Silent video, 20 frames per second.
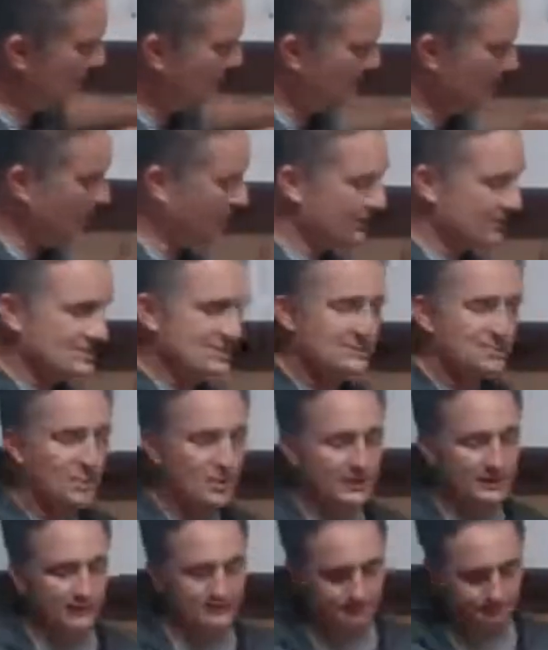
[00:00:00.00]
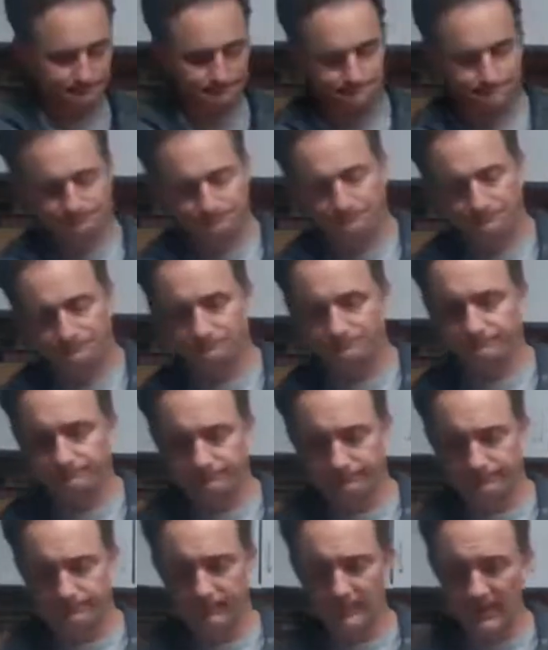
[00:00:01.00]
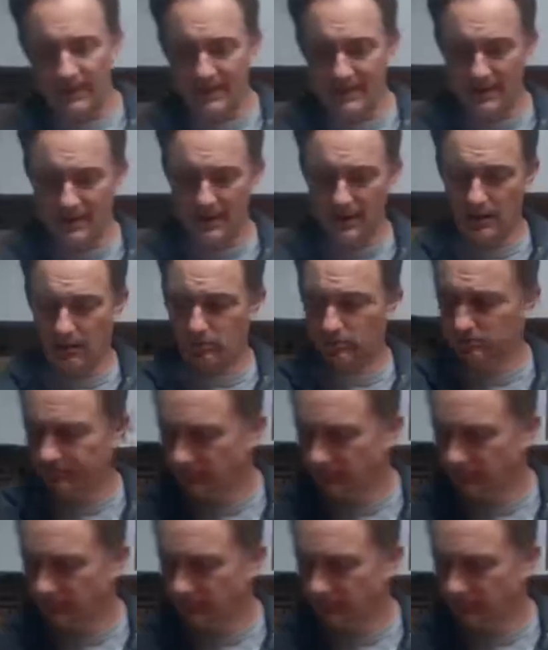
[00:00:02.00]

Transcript: on the spring. Now,